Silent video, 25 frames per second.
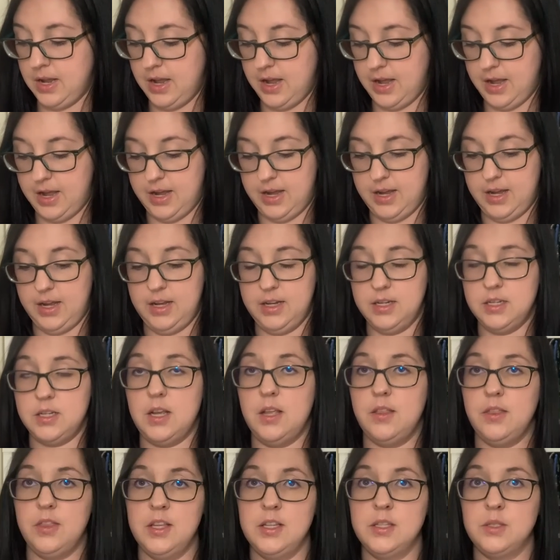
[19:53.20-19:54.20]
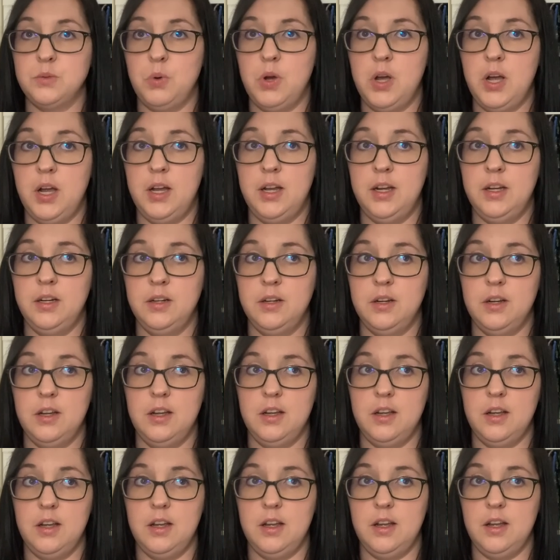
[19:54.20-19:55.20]
And this one
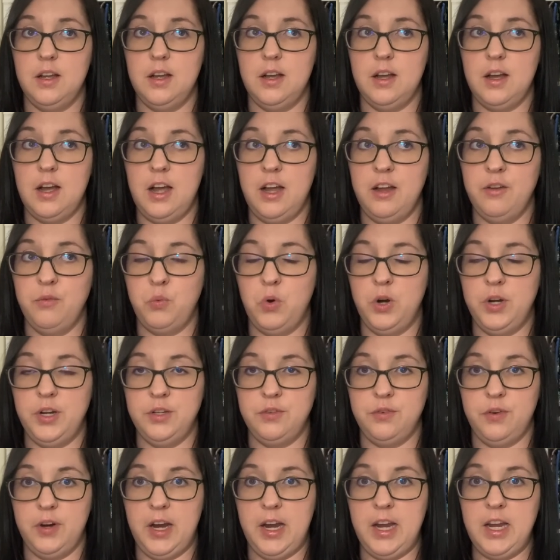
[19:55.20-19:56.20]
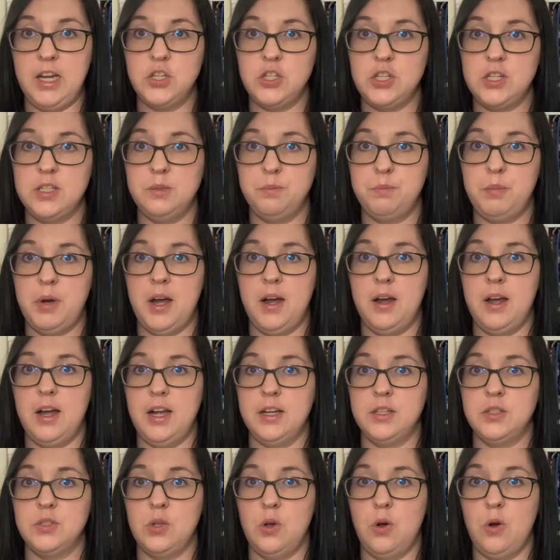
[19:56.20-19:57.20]
I've wanted for ages, but I
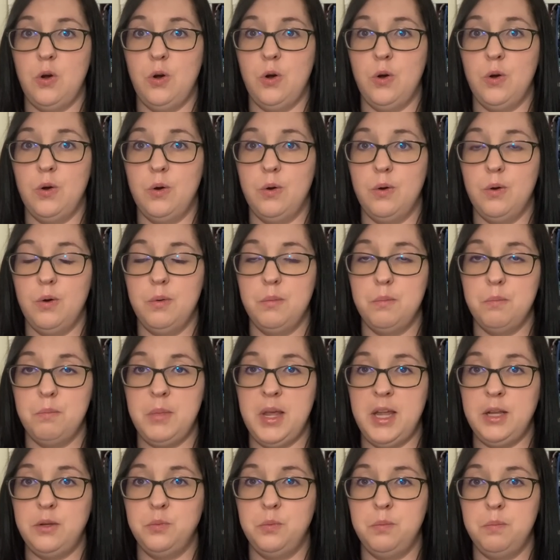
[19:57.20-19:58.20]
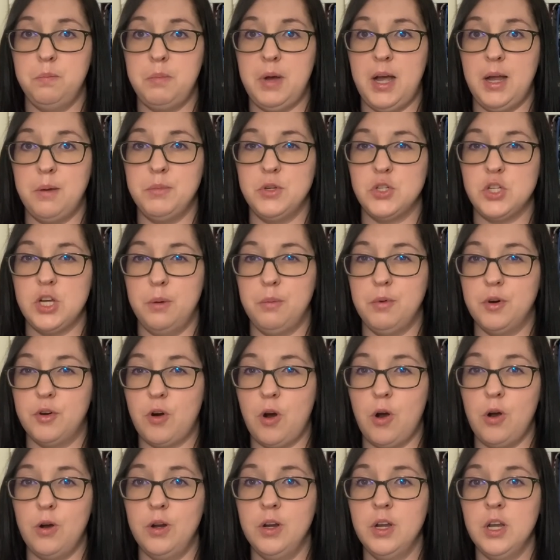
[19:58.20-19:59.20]
saw made by Michelle
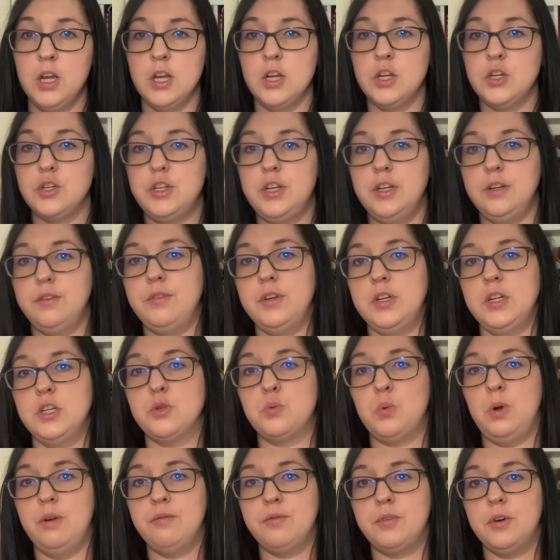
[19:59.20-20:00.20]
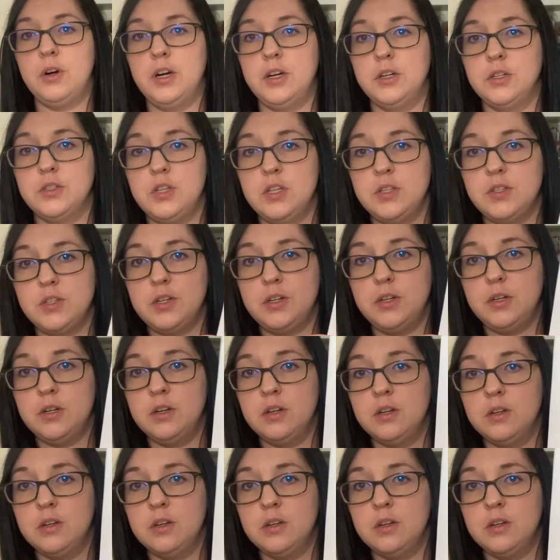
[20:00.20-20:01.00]
McGraw. She had finished one for her sister,